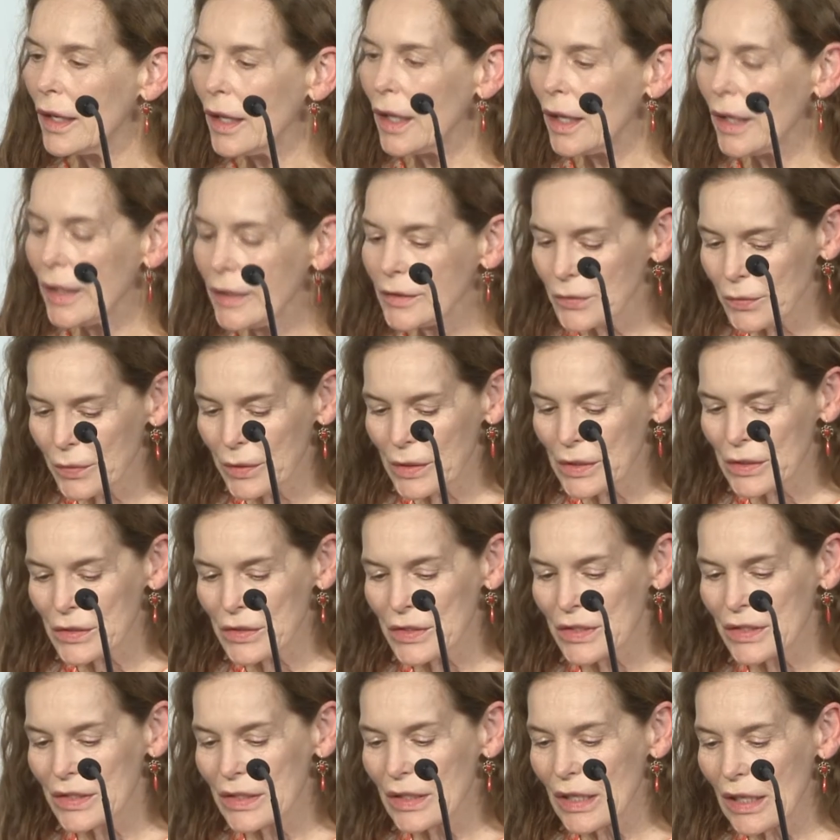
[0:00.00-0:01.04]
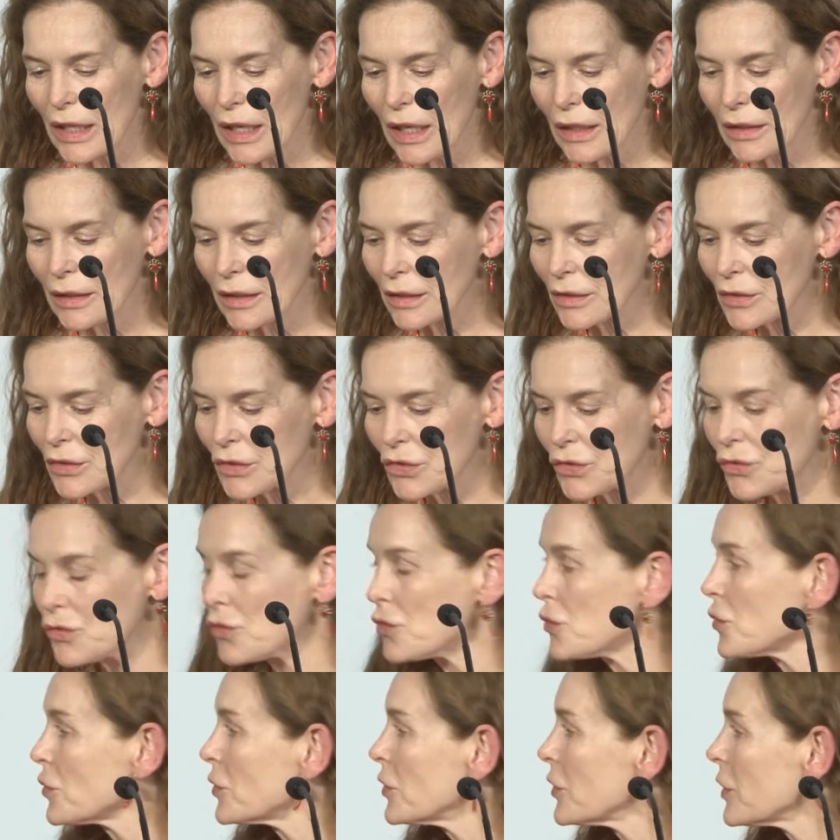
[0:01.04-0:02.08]
It was an
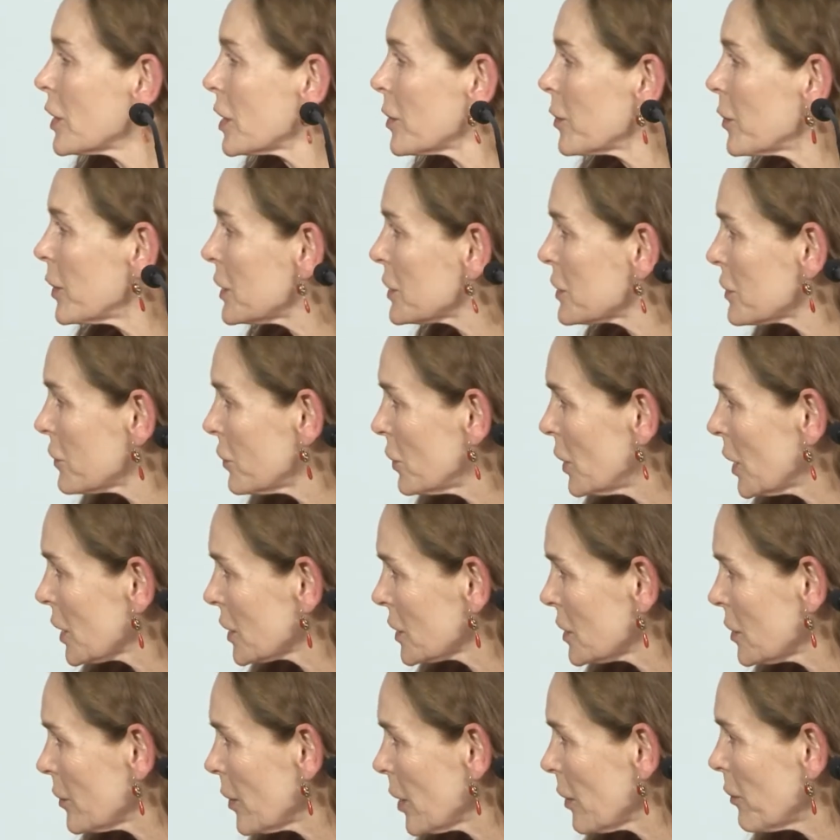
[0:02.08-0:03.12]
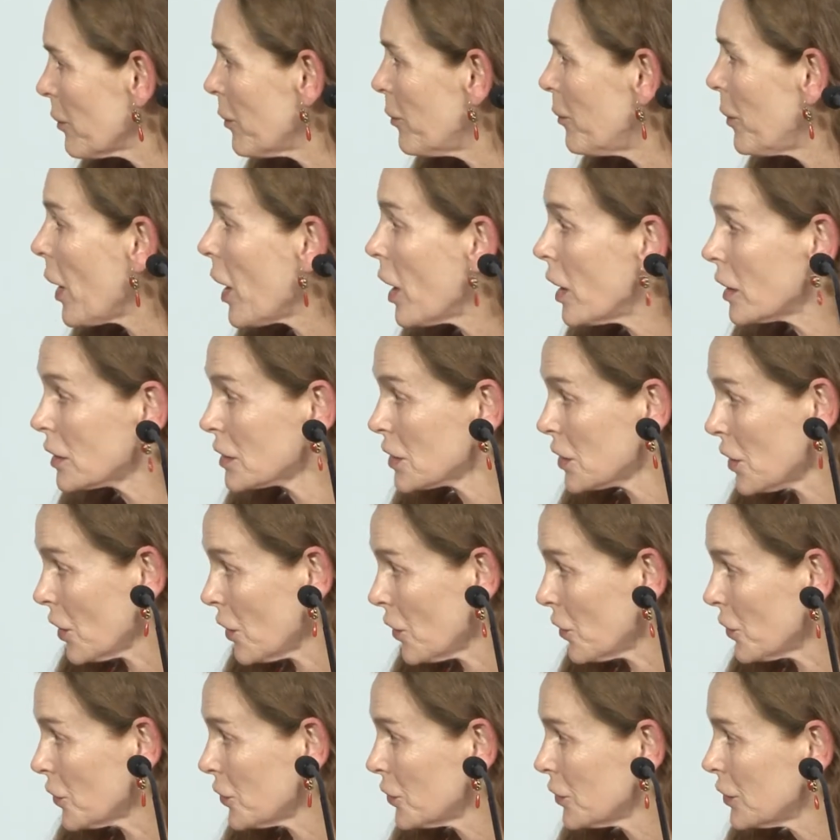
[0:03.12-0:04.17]
extraordinary piece of work to be part of,